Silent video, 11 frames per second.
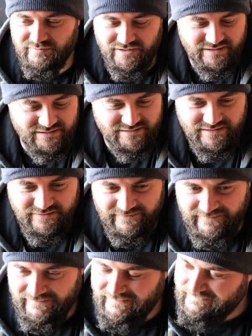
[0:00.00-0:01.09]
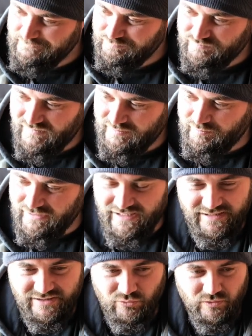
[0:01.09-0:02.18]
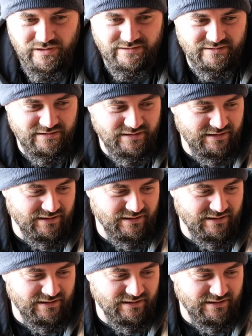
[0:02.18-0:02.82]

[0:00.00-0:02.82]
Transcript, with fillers: because playing with